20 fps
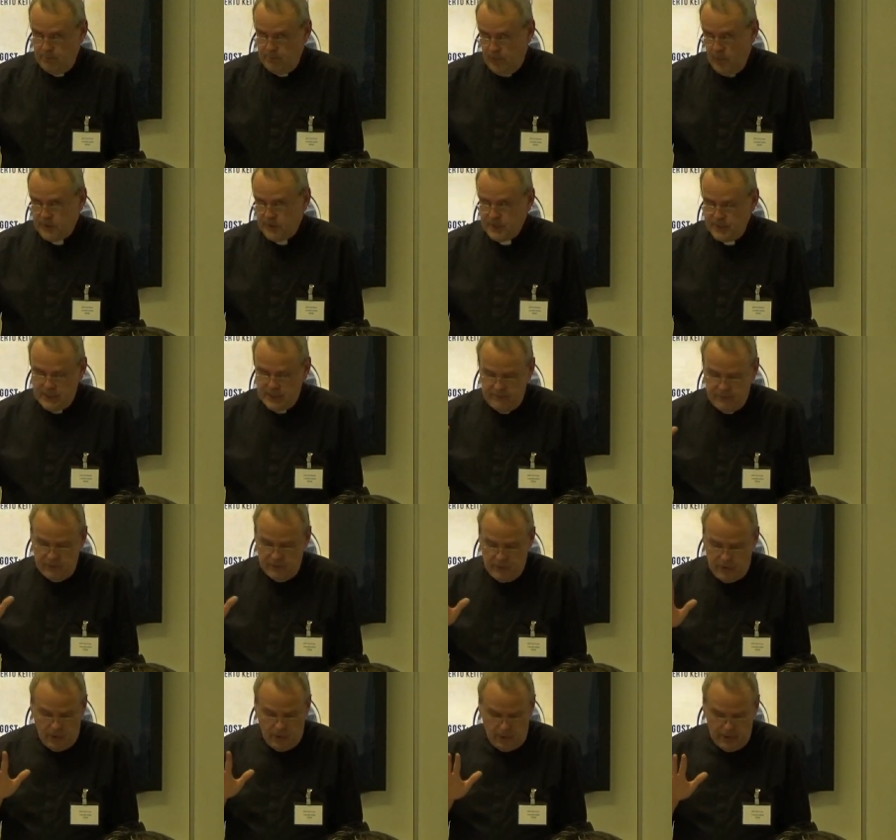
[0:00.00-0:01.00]
positive
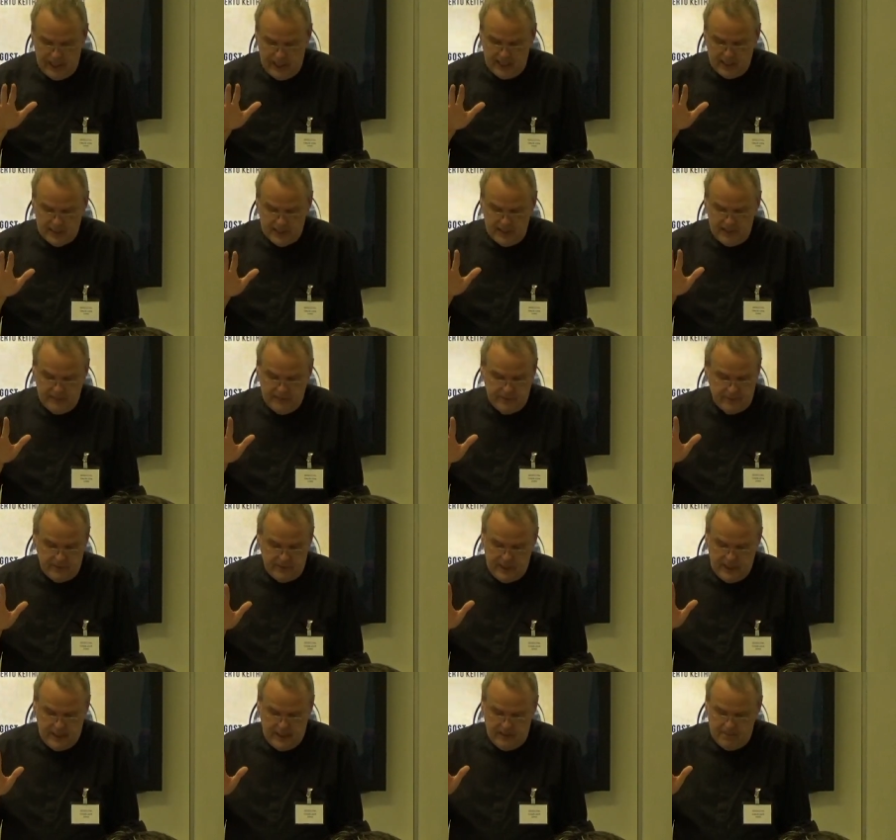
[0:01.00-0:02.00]
or negative,
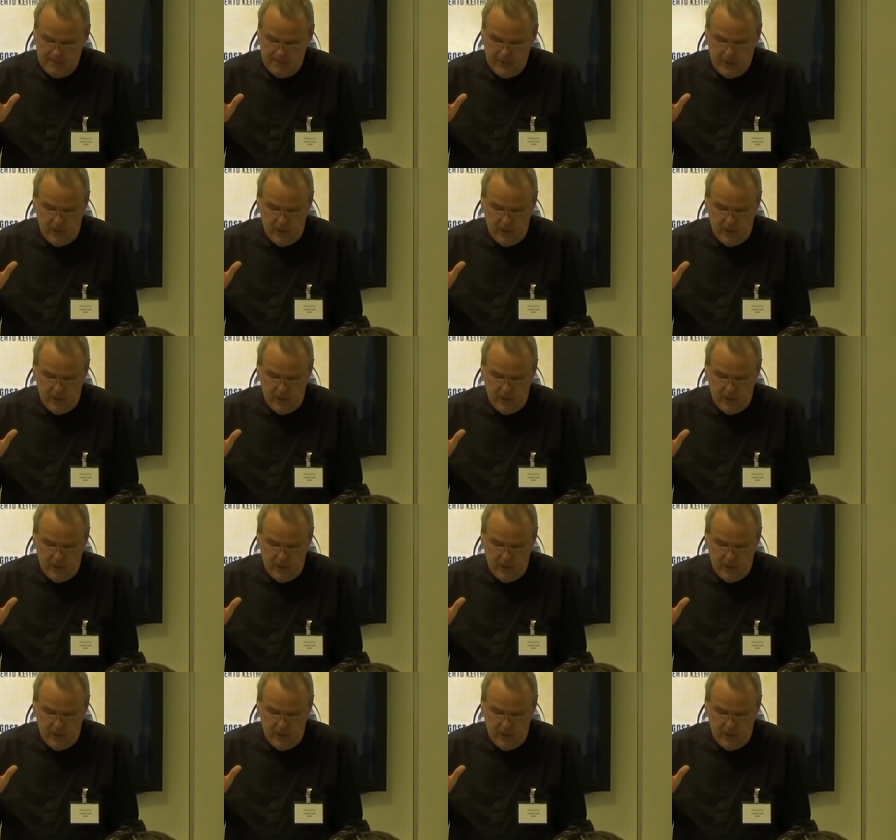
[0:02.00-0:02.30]
um,